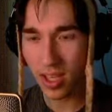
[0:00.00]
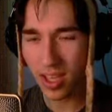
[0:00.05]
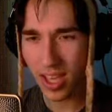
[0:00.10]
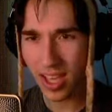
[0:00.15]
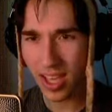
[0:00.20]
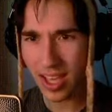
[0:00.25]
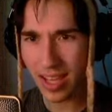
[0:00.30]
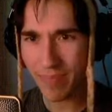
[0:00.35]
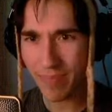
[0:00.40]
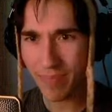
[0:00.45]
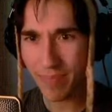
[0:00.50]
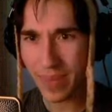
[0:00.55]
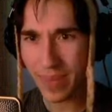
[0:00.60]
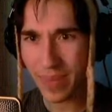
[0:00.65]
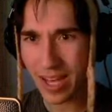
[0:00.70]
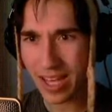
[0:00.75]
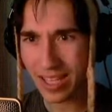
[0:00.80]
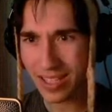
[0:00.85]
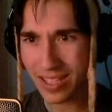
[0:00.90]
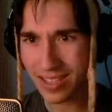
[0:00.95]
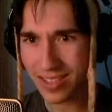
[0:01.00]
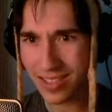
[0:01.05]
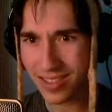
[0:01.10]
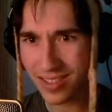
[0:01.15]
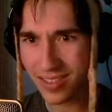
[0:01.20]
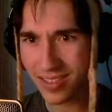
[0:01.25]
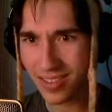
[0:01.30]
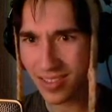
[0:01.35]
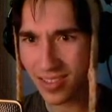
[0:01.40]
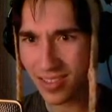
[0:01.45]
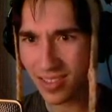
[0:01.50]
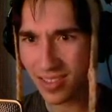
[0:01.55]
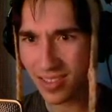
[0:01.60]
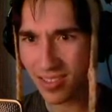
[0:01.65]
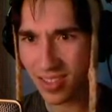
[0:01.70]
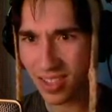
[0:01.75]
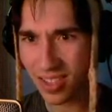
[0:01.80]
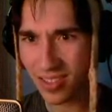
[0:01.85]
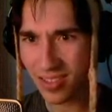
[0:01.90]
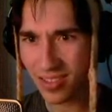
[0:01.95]
Icky bugs! Oh,
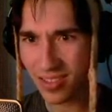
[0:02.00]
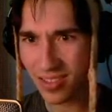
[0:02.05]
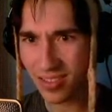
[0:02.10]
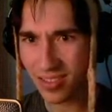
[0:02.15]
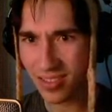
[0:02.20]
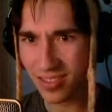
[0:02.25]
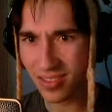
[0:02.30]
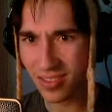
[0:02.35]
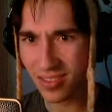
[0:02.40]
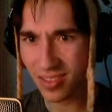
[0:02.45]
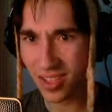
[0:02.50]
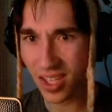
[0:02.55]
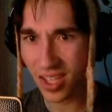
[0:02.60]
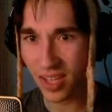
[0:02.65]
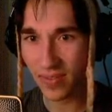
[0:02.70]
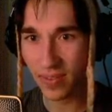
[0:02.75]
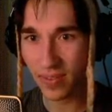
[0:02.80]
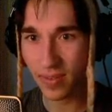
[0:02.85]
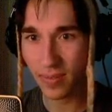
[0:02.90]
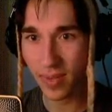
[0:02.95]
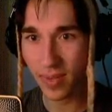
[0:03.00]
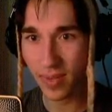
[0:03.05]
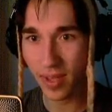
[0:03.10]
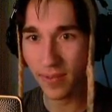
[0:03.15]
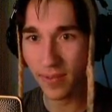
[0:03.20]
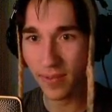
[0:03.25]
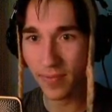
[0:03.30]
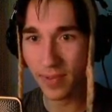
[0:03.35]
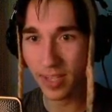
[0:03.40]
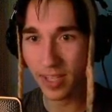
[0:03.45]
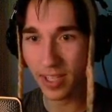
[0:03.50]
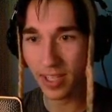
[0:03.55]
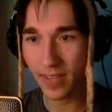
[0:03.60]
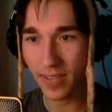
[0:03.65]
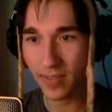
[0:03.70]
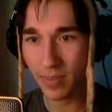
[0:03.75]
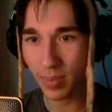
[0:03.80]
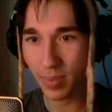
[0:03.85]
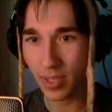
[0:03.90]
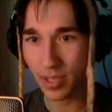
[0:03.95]
gross. I have to I forget I have
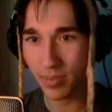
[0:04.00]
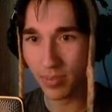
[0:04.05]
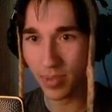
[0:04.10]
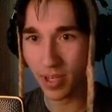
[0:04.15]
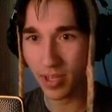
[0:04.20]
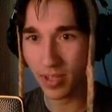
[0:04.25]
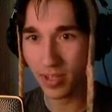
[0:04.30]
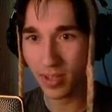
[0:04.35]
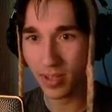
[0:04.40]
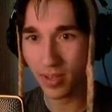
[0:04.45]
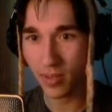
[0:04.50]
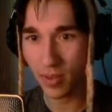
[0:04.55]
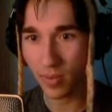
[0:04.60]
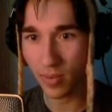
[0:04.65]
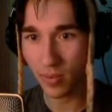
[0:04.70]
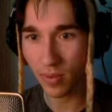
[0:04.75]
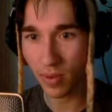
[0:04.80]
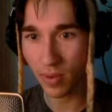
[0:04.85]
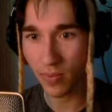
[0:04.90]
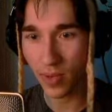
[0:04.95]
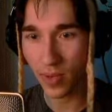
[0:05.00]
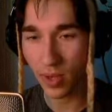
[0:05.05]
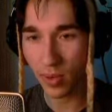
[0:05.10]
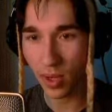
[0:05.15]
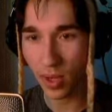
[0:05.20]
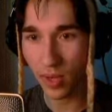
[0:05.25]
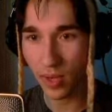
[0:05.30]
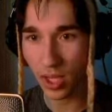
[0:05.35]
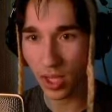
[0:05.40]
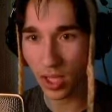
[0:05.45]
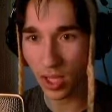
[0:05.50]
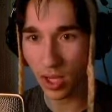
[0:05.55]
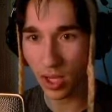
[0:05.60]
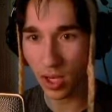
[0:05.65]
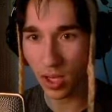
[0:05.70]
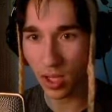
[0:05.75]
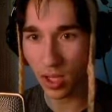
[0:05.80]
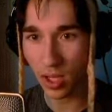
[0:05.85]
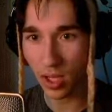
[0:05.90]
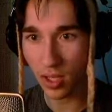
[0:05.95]
to play the part of a, of a, of a
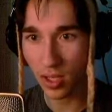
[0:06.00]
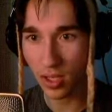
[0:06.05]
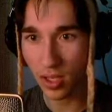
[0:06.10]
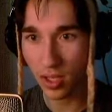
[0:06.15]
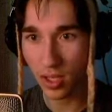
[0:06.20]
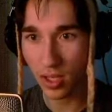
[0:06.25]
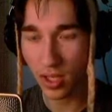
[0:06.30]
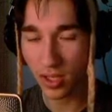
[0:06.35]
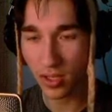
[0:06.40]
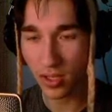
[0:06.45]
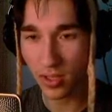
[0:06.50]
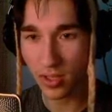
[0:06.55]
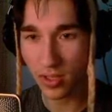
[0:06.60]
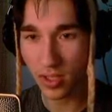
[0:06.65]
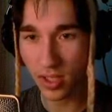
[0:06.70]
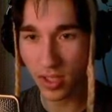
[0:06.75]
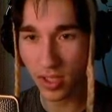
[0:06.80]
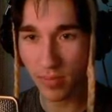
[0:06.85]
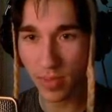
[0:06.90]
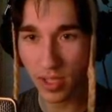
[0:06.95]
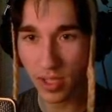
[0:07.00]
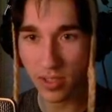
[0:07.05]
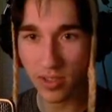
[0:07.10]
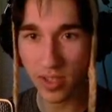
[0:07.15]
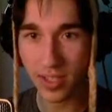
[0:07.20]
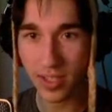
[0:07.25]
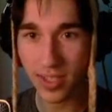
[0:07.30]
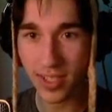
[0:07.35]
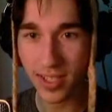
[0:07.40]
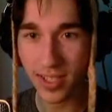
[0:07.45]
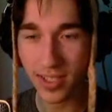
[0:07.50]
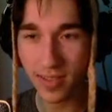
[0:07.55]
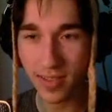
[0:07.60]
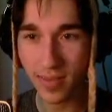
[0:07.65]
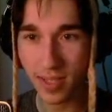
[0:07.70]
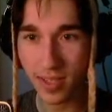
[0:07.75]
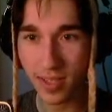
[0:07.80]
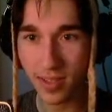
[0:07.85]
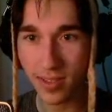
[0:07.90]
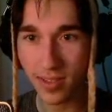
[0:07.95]
girl. Girls don't like bugs, right? Is that
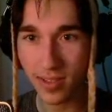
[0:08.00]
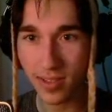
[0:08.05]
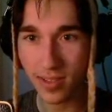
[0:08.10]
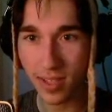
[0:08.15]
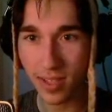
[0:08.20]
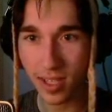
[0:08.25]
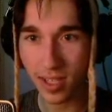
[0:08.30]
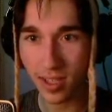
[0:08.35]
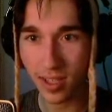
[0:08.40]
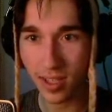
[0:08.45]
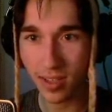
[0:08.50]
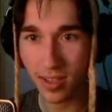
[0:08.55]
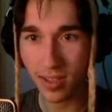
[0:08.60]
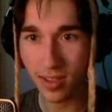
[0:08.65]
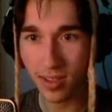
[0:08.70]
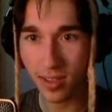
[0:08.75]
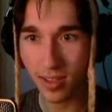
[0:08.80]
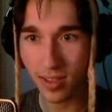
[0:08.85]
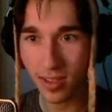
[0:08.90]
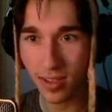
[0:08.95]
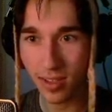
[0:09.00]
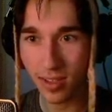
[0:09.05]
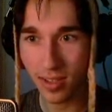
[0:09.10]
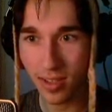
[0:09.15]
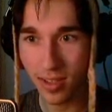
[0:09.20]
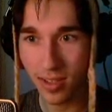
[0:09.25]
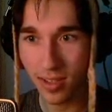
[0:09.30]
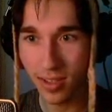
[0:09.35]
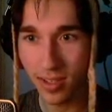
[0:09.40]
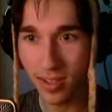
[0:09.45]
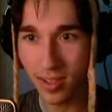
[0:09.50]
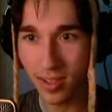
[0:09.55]
something girls don't like?